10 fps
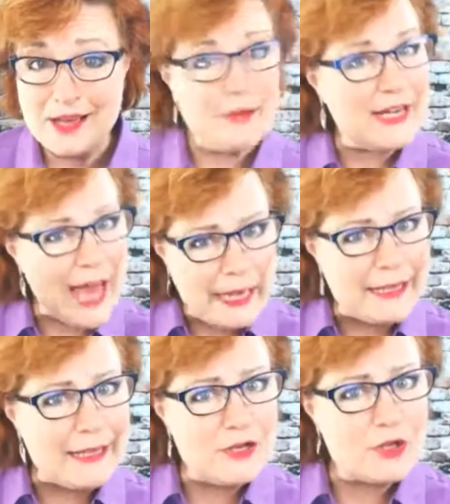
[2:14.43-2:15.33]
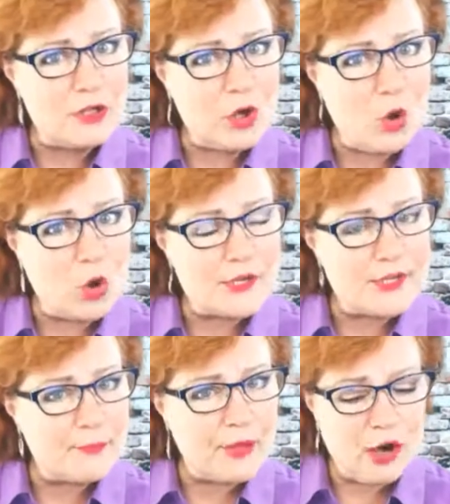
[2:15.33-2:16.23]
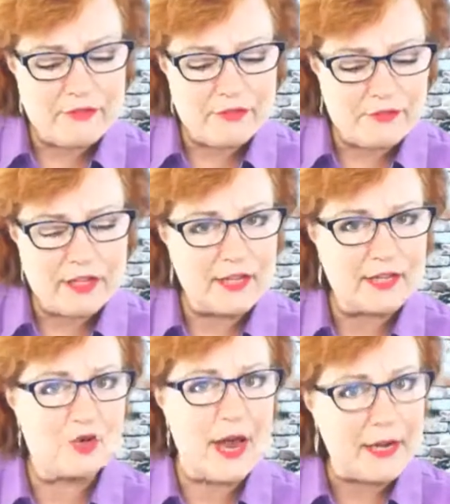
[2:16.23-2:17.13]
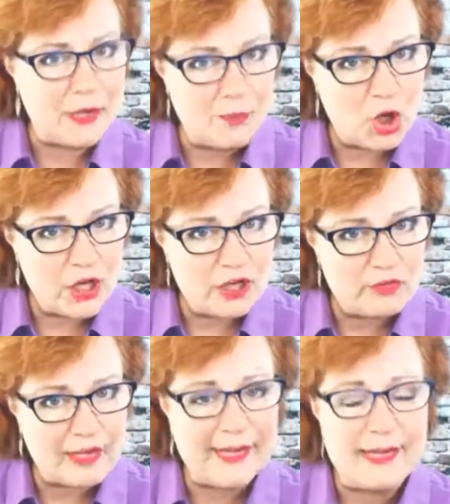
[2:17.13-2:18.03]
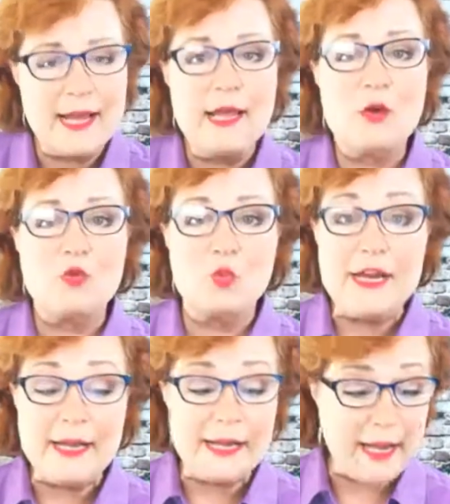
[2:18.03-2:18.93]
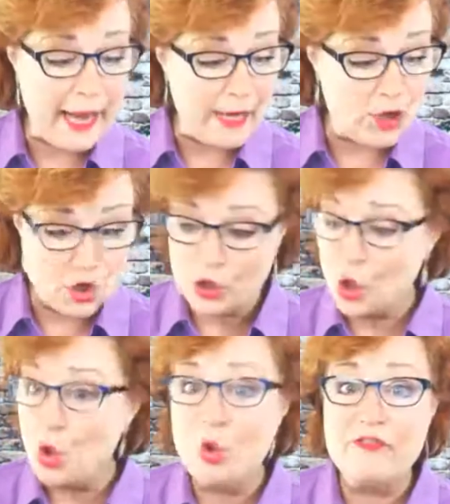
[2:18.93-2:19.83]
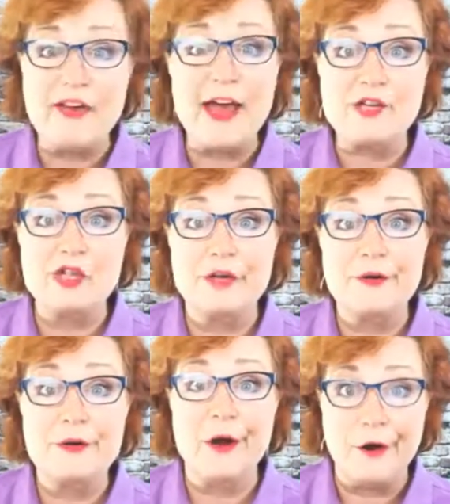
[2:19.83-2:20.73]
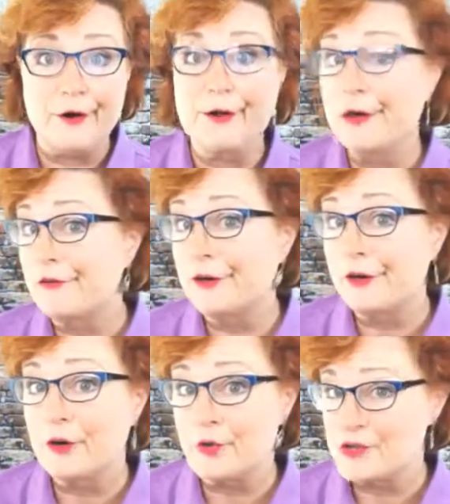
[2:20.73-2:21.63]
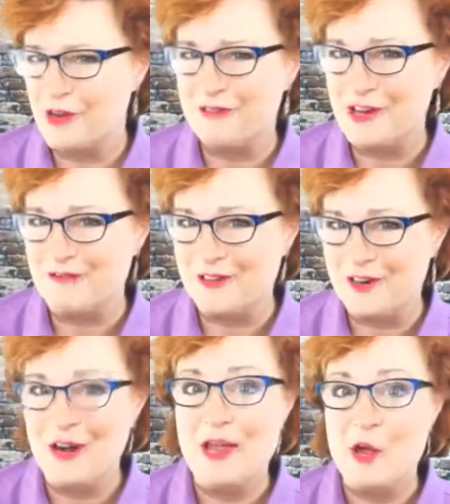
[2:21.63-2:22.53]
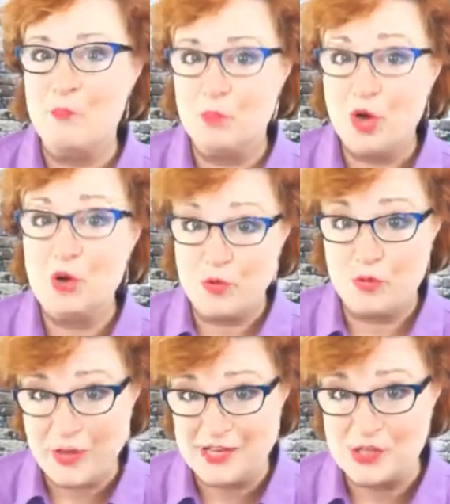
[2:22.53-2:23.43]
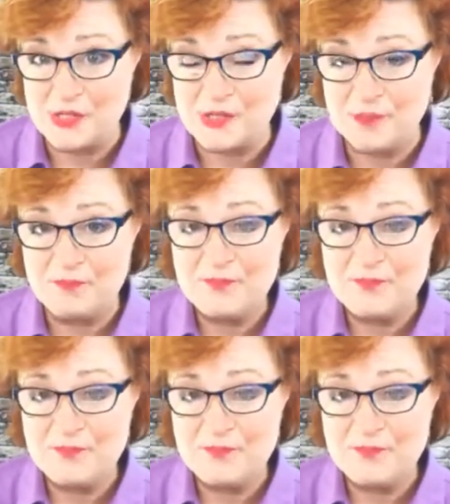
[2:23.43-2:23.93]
I mean, not a Kindle or something off of an electronic book, right? Reading a good old-fashioned hardcover or softcover book with pages.